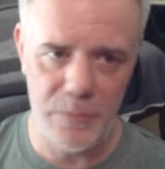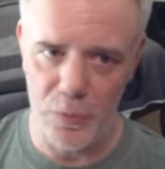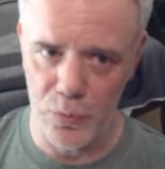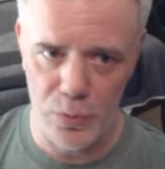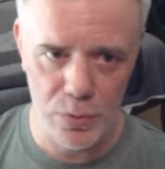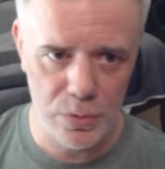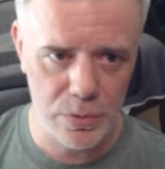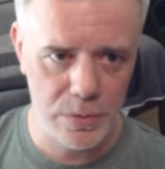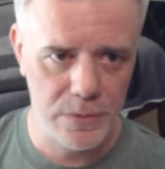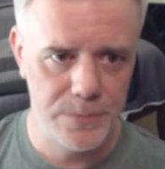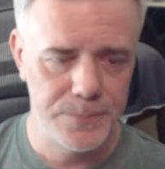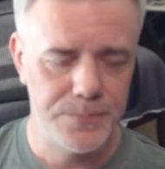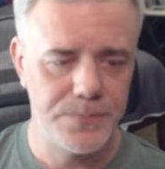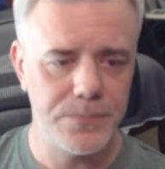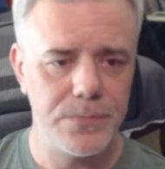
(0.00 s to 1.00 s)
rule,
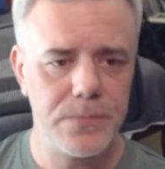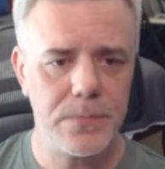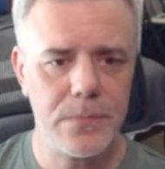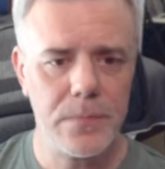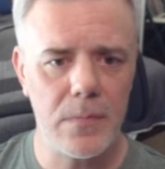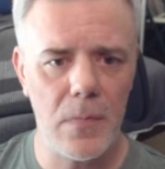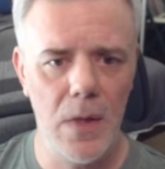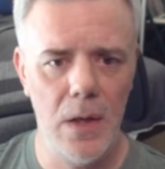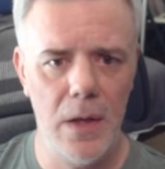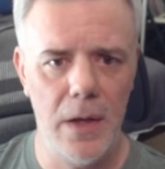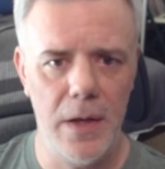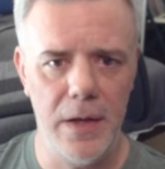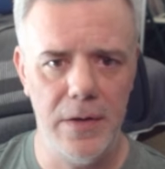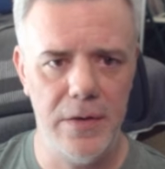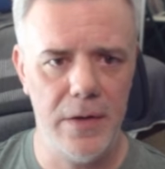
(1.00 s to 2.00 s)

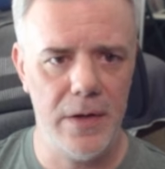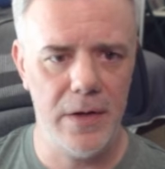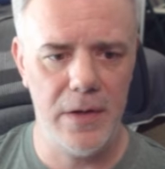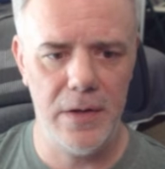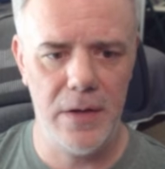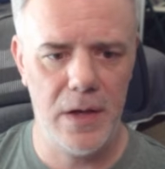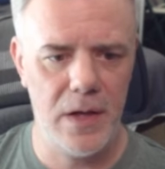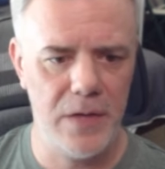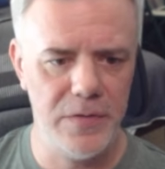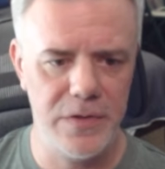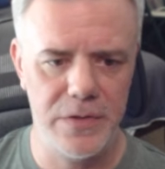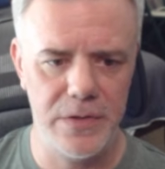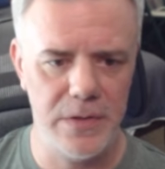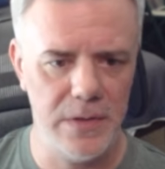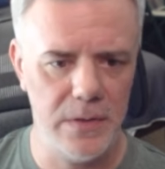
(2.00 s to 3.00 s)
and
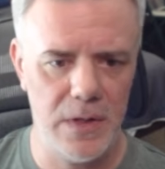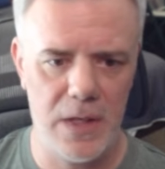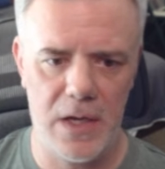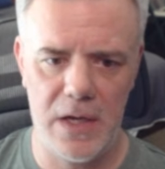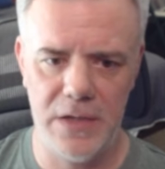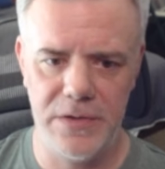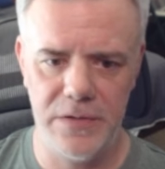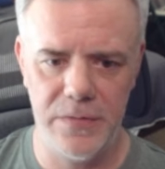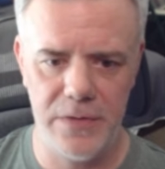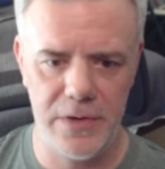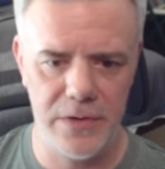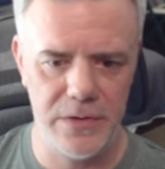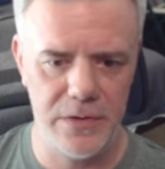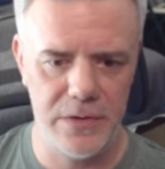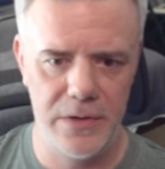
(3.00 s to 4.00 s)
obviously lots of
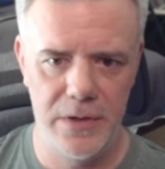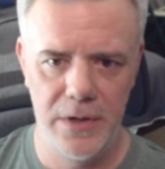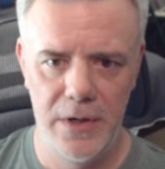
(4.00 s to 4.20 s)
other